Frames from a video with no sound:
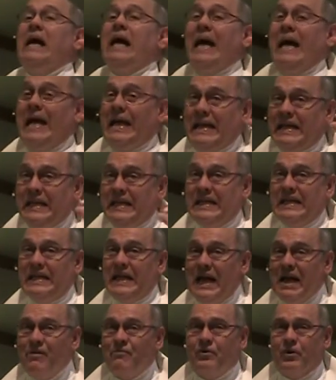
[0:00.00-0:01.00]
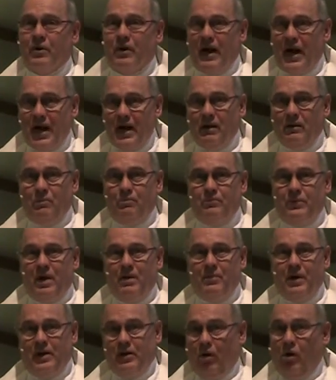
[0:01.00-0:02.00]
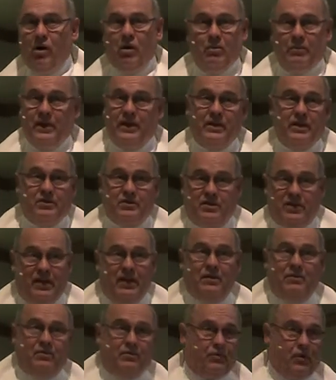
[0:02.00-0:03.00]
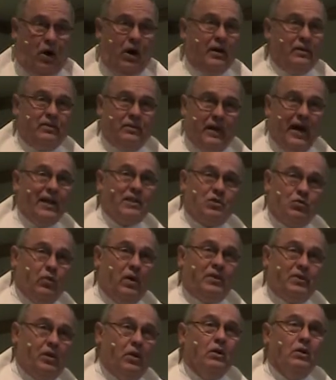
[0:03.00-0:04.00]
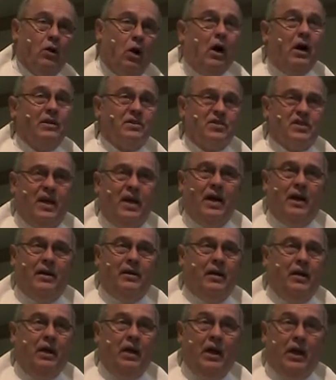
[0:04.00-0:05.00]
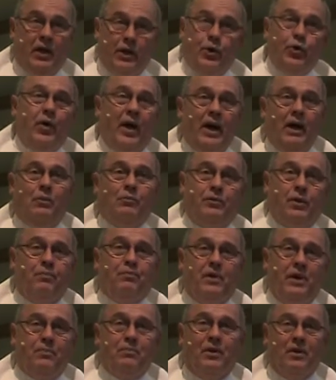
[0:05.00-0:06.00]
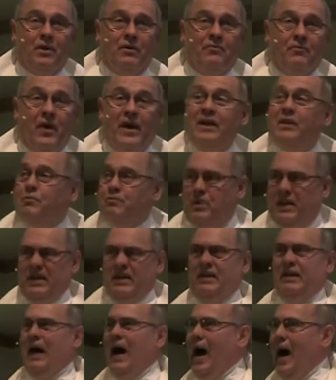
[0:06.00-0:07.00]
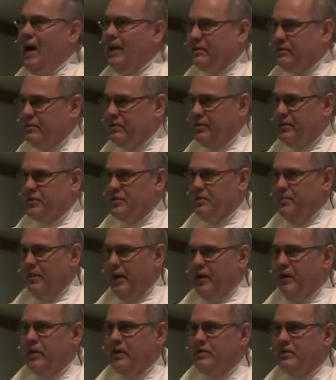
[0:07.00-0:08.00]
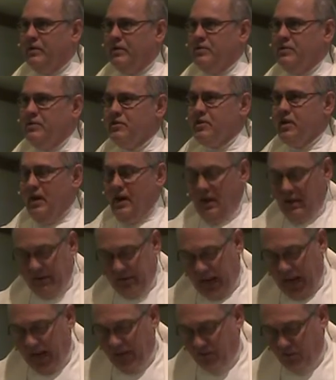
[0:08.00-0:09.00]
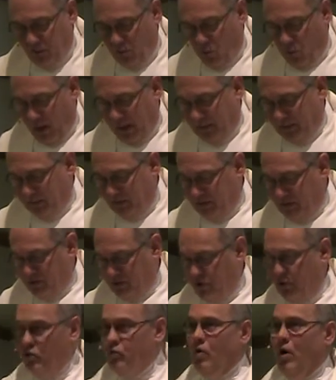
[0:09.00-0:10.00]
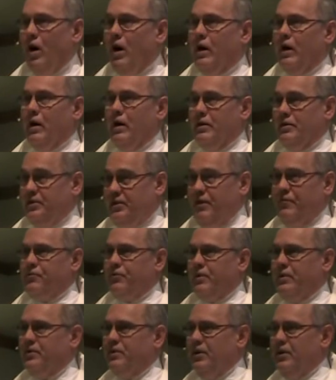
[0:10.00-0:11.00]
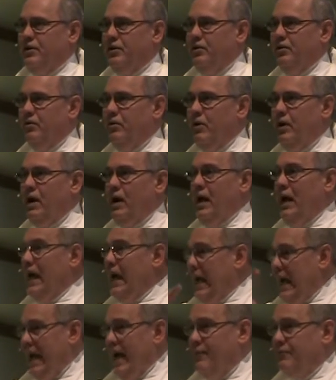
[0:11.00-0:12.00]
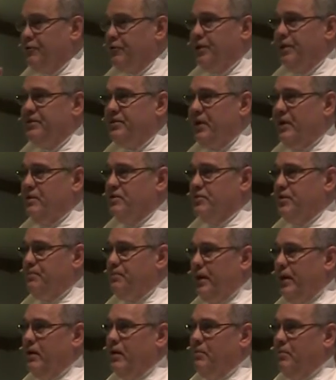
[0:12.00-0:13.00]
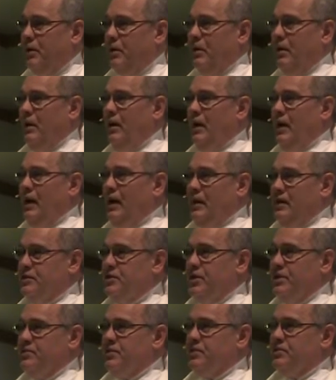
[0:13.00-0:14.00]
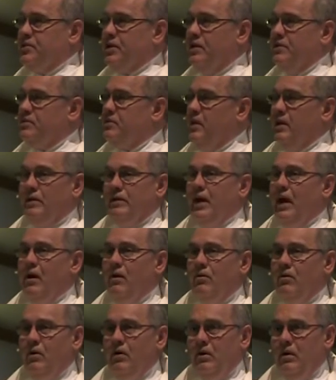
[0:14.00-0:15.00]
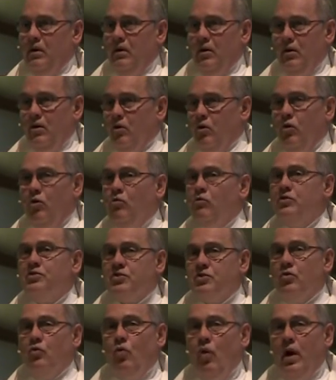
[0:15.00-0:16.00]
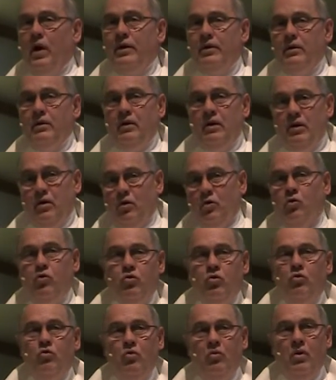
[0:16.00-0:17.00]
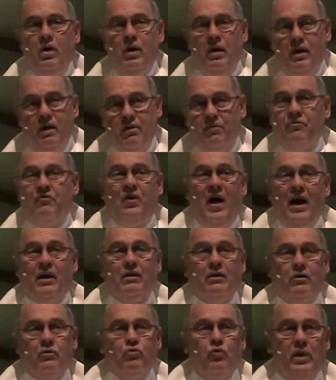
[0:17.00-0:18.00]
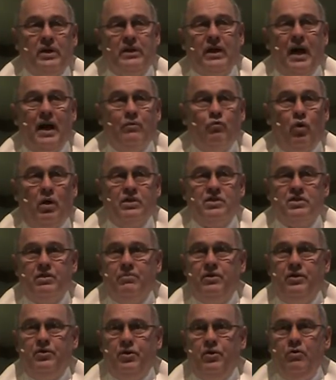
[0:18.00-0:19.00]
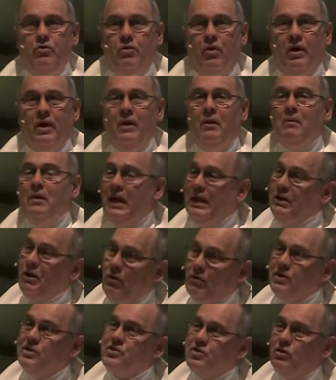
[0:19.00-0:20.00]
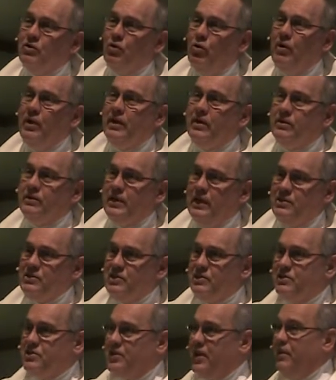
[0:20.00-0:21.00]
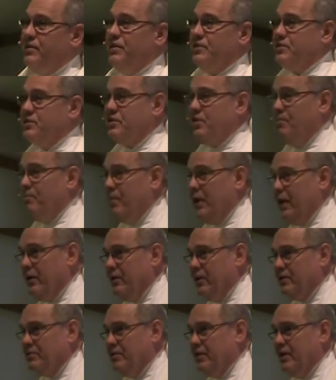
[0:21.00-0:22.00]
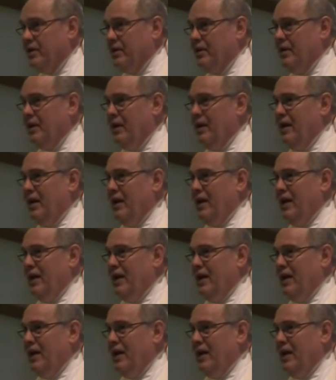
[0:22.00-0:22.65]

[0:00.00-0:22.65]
and never help them at all because he thought that's what the law said. You help the people of faith, but not the Samaritans, not the ones who are different than you. After he tells a parable, Jesus says, Now, who's the one who followed what God wants them to do. Notice the lawyer doesn't say the Samaritan.